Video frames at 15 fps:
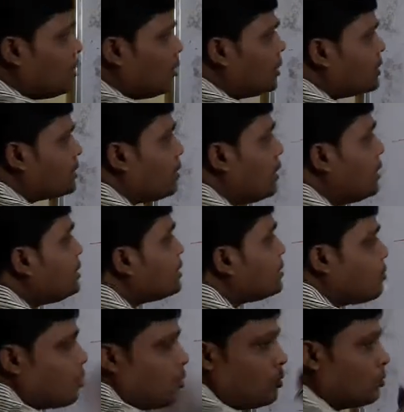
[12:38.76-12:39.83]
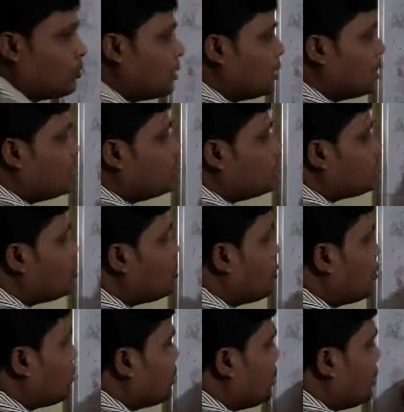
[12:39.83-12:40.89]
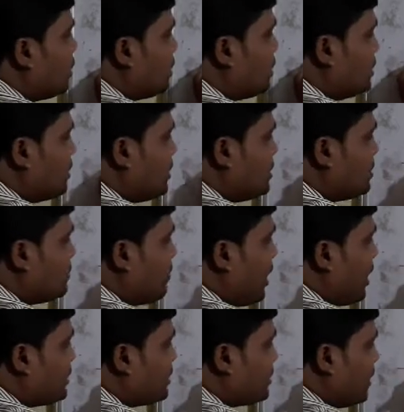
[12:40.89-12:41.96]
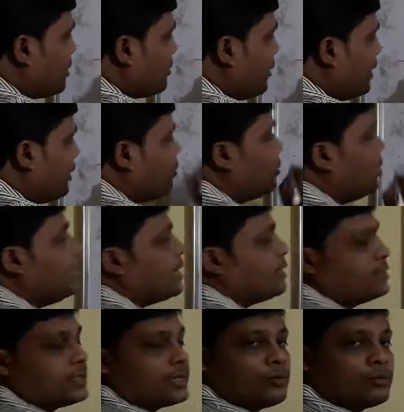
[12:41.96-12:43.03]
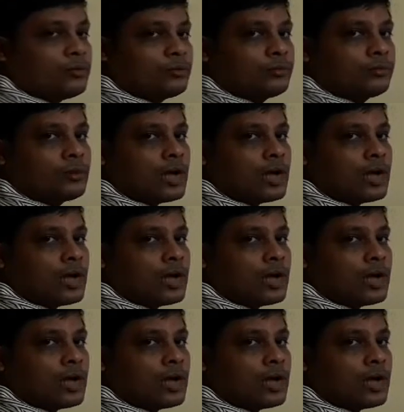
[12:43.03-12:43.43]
Condition is true. So this break statement will execute.